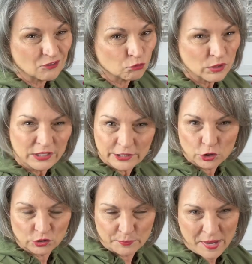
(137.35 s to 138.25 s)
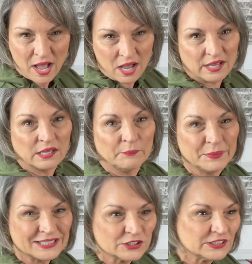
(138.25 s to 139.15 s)
a really good buy
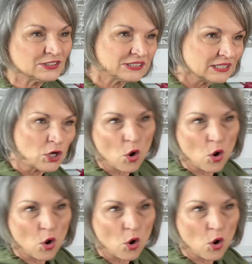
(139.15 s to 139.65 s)
because it's